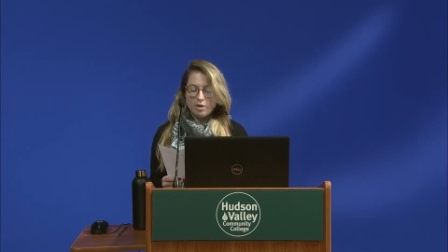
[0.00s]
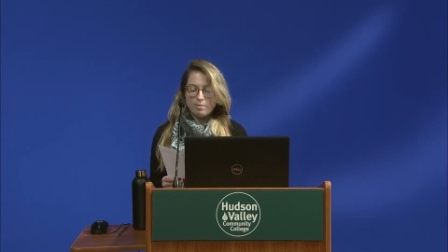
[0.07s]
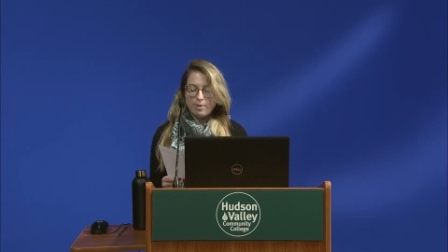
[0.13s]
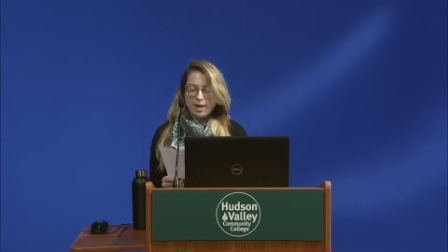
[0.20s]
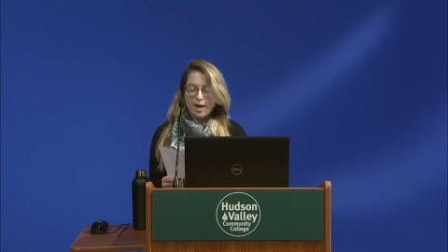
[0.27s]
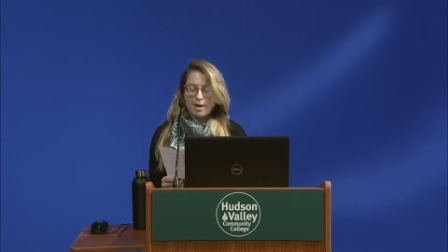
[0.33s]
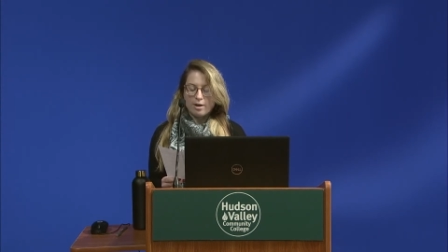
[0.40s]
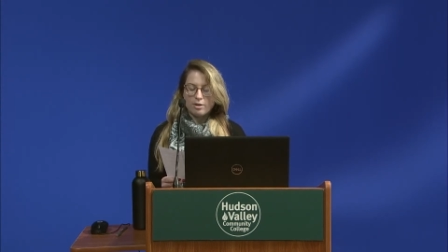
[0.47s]
and
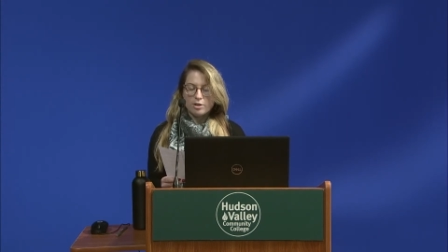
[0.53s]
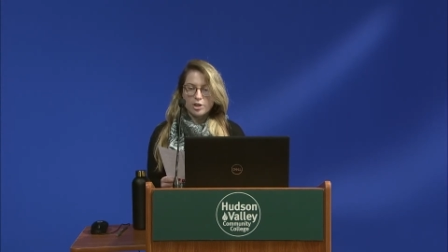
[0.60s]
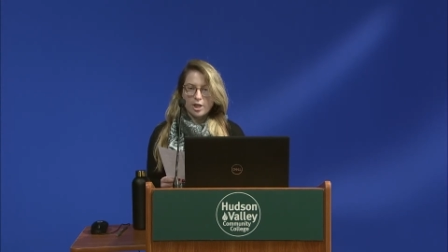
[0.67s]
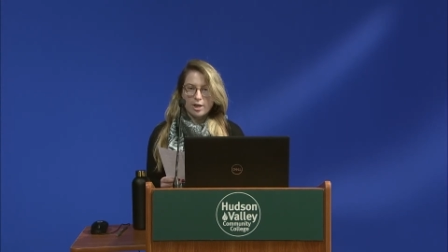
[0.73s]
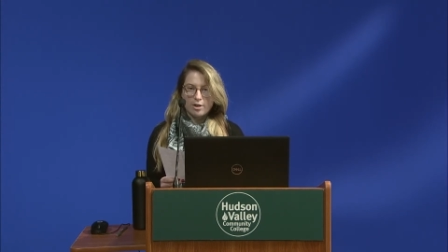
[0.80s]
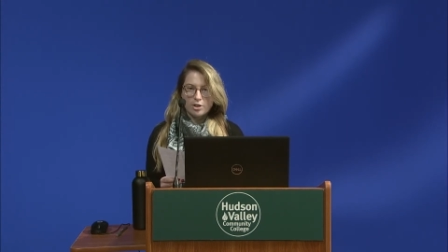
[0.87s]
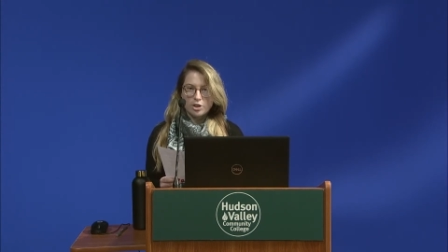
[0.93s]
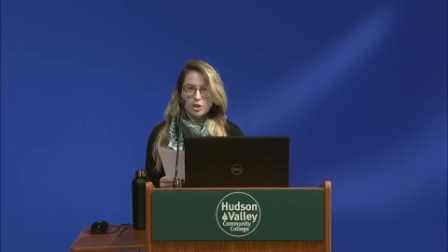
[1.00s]
mechanical
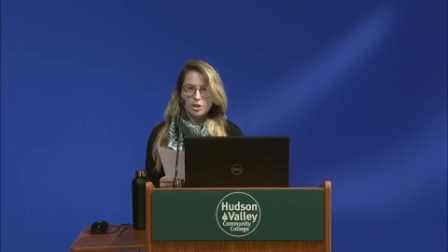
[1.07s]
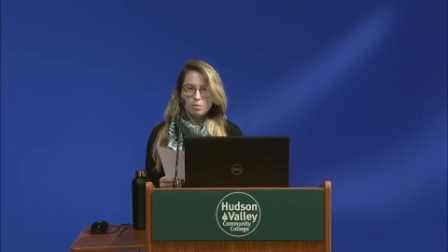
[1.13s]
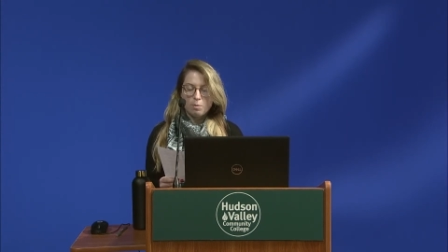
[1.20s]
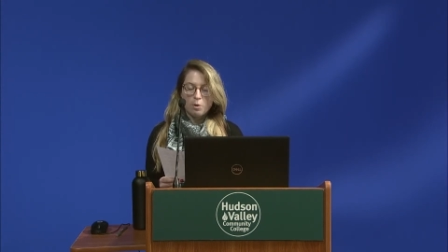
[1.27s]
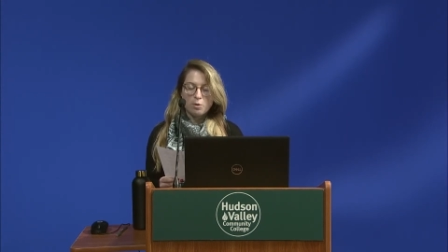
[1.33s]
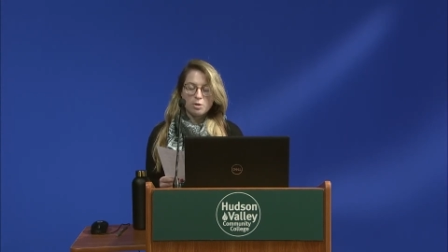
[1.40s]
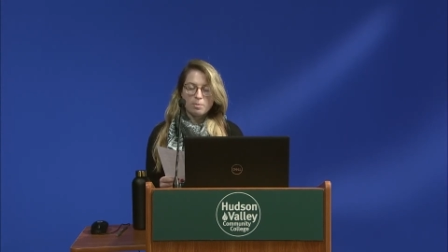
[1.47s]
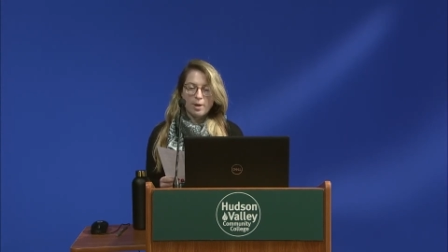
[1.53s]
challenges
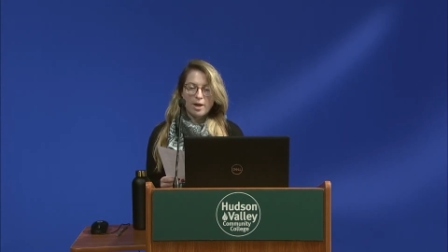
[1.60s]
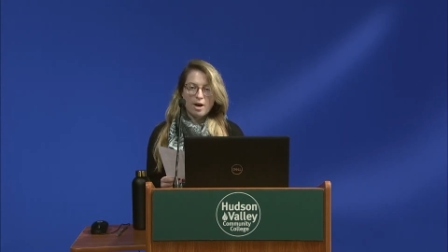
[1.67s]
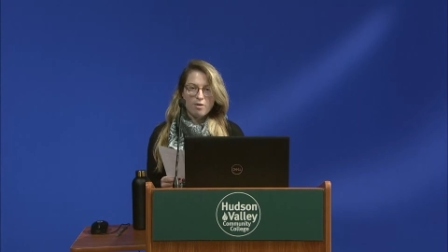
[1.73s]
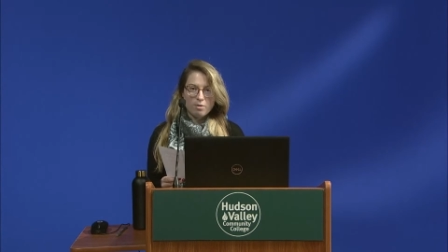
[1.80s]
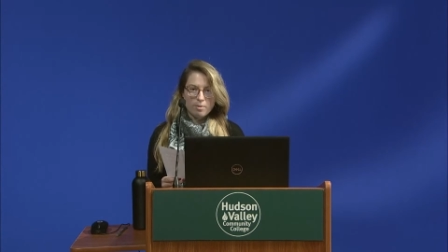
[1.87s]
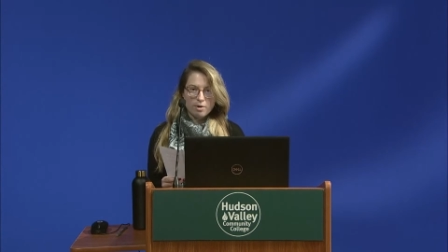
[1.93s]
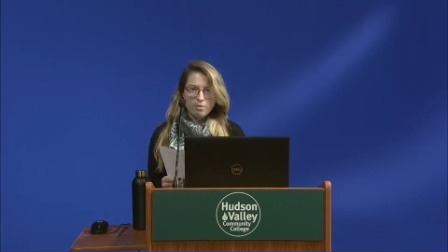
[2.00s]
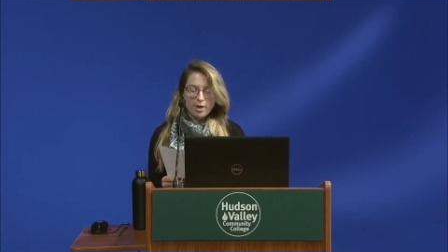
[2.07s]
posed by
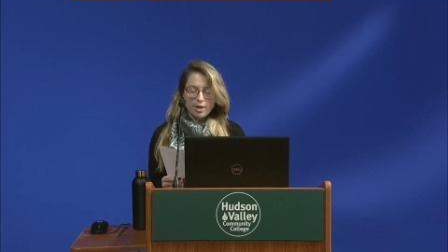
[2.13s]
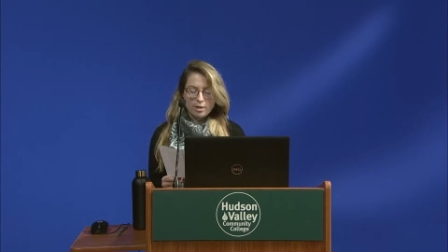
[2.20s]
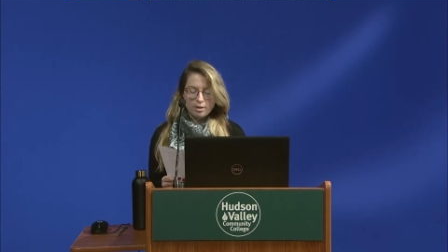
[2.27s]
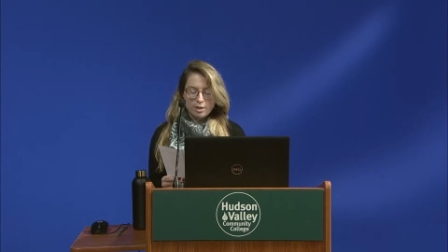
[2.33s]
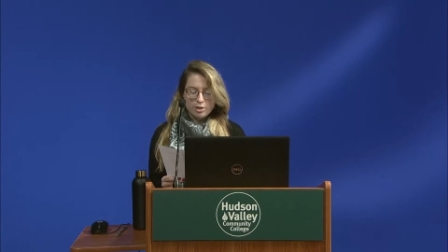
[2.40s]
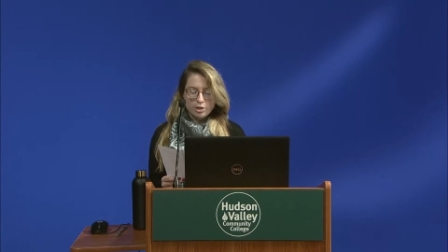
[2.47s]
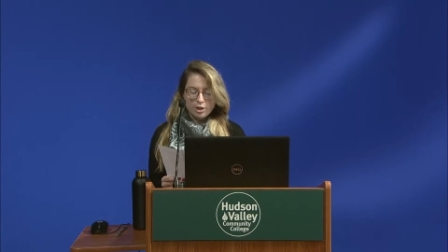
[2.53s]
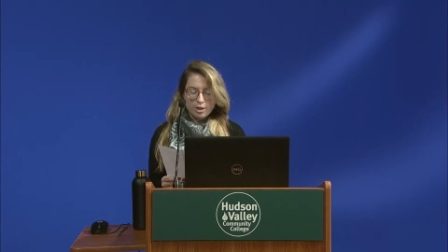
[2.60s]
government
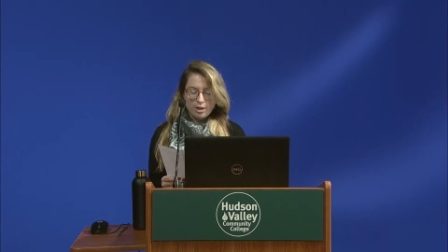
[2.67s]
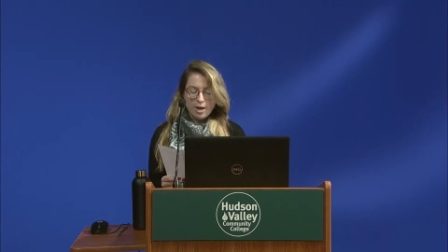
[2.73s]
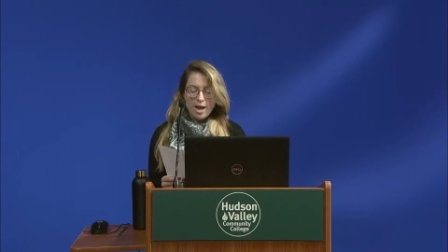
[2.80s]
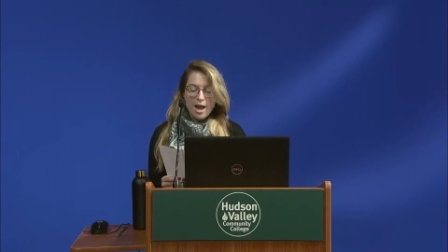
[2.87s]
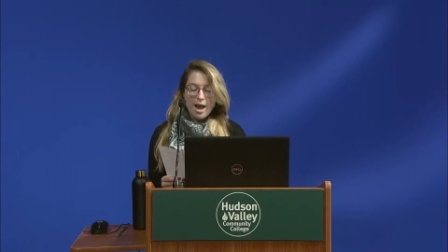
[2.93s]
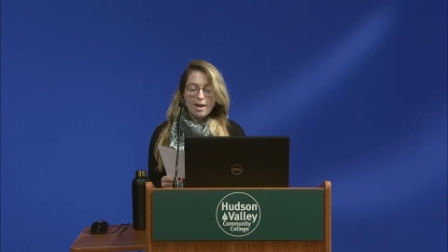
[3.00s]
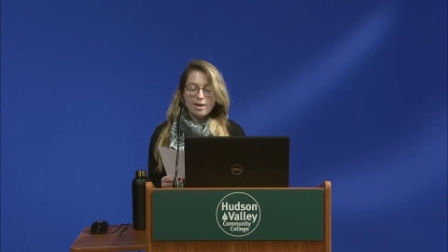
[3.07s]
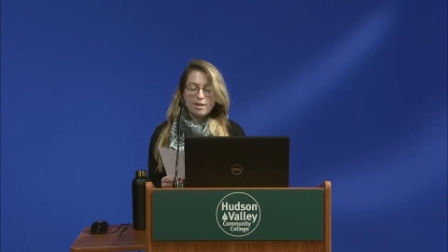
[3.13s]
regulation
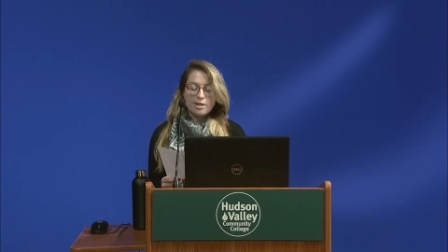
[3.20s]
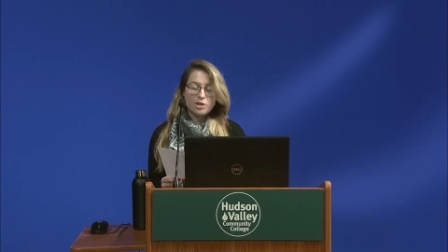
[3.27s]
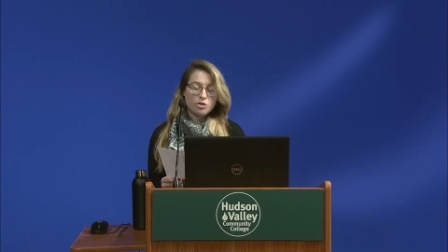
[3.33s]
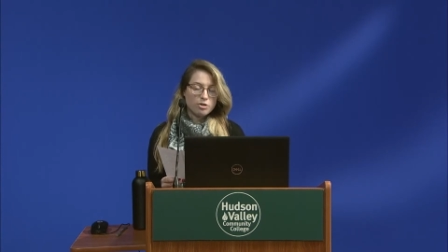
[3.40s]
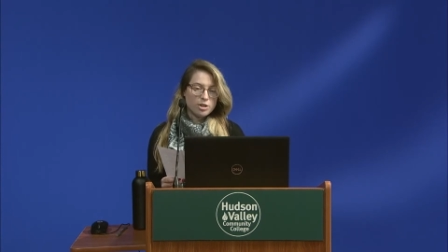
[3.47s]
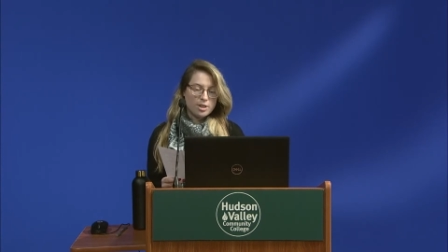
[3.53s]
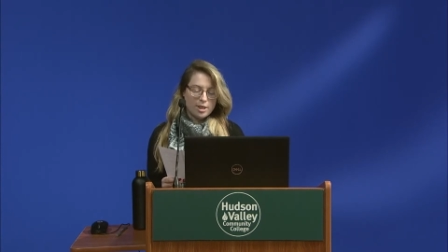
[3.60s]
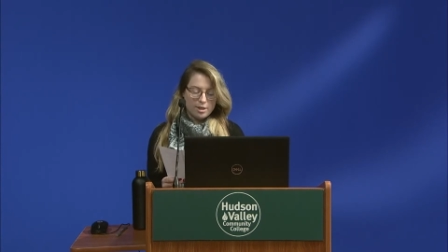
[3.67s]
and
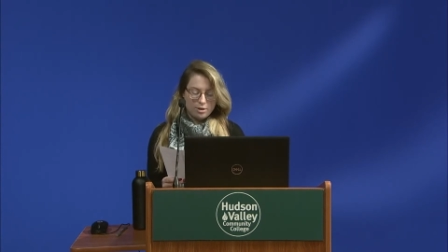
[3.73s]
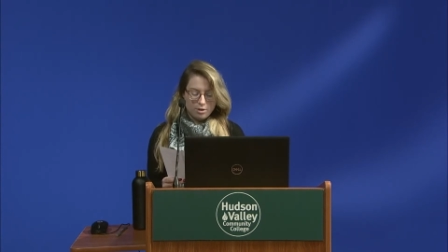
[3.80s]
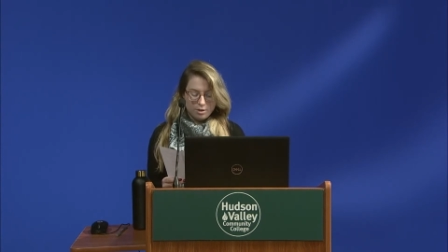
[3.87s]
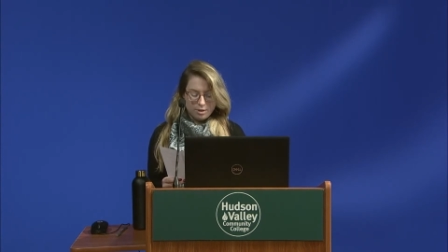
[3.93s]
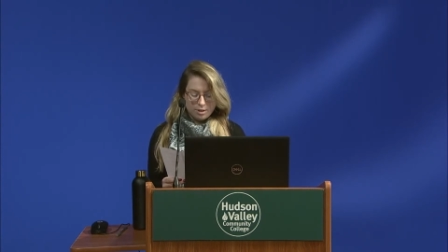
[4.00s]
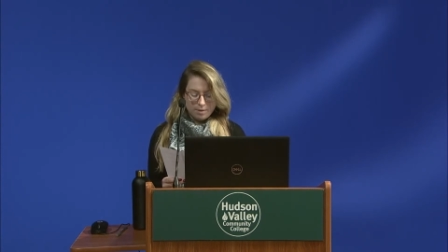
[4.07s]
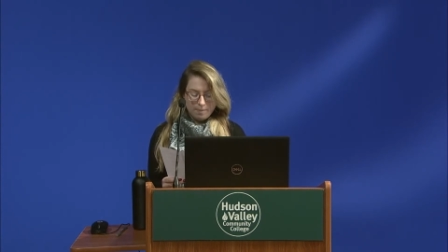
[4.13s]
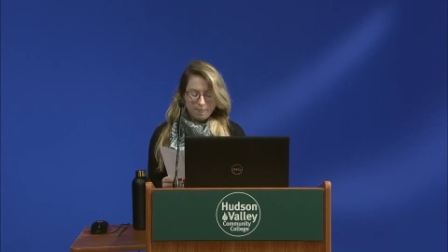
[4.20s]
industry
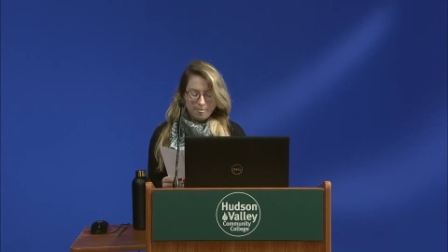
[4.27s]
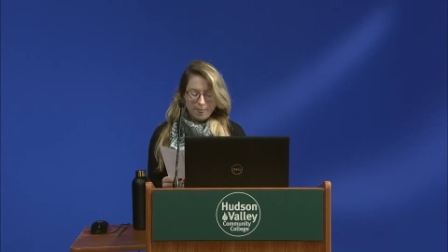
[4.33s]
standards.